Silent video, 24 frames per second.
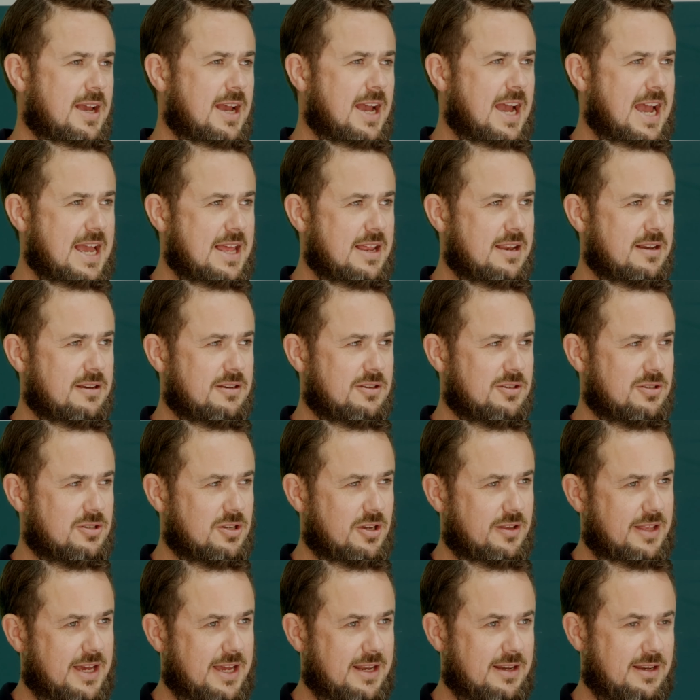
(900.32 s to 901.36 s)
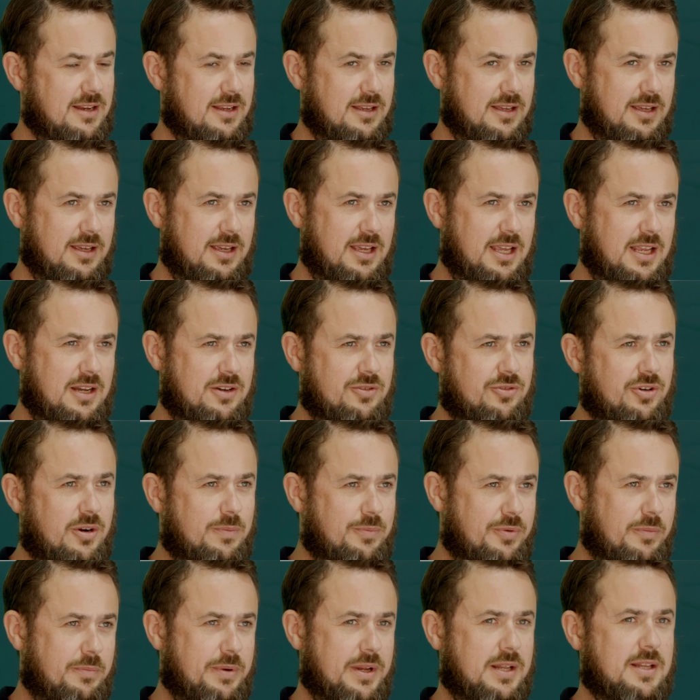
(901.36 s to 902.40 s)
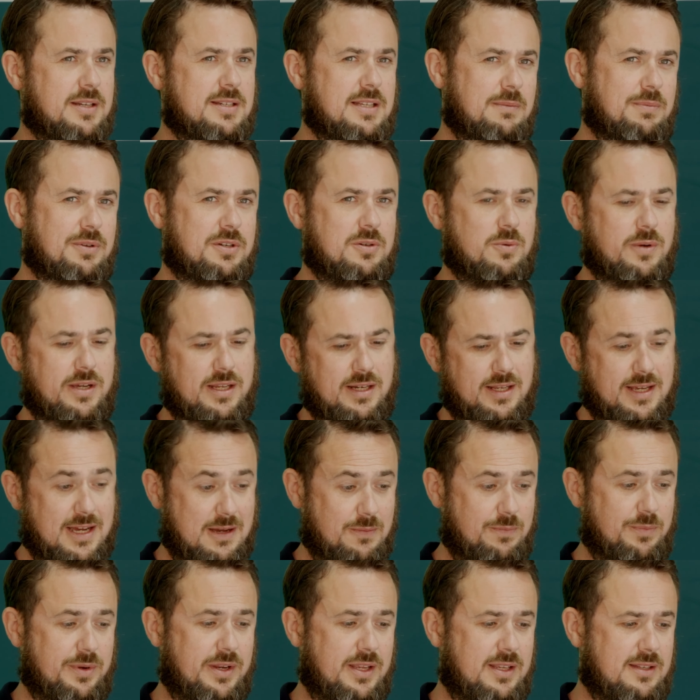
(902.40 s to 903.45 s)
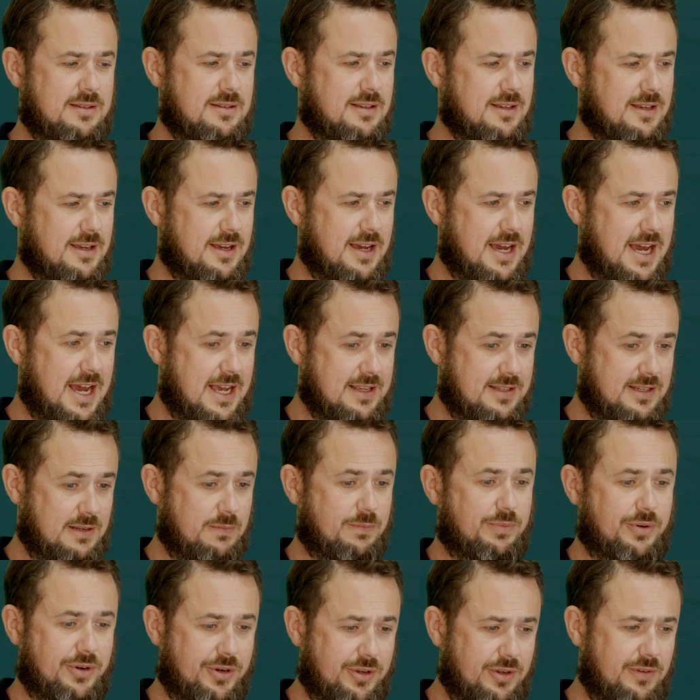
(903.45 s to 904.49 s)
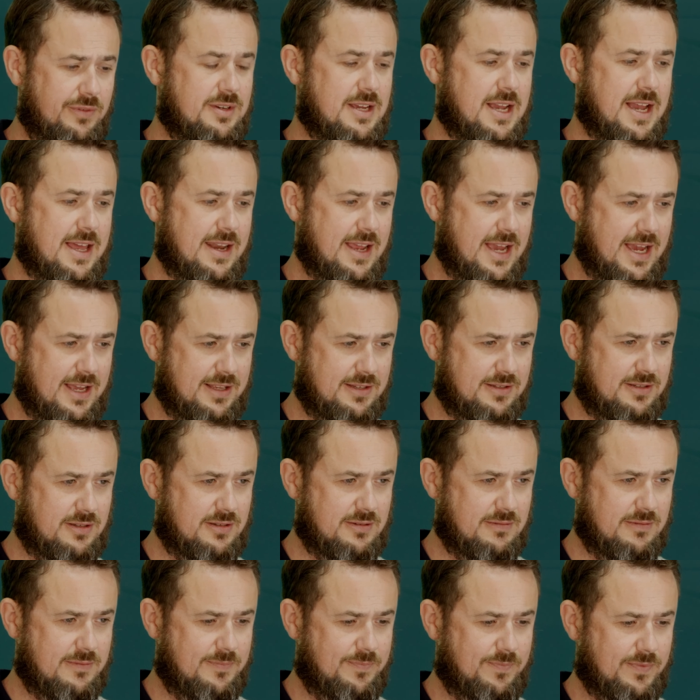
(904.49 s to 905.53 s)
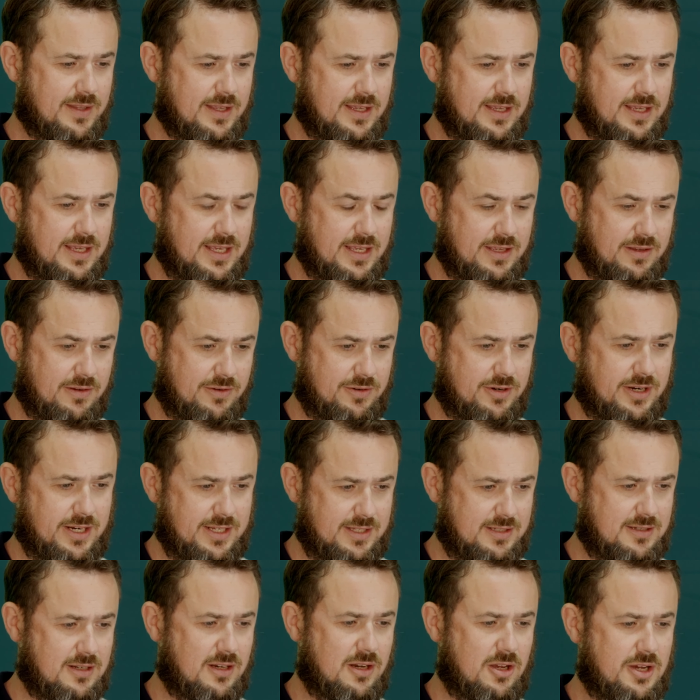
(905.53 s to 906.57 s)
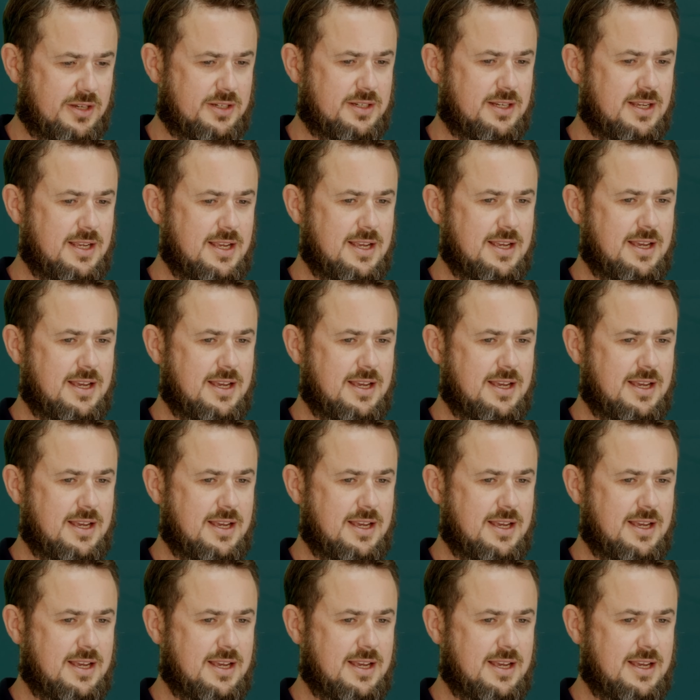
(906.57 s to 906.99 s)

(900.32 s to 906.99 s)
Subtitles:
And so that interoperability between companies has improved and has increased a lot.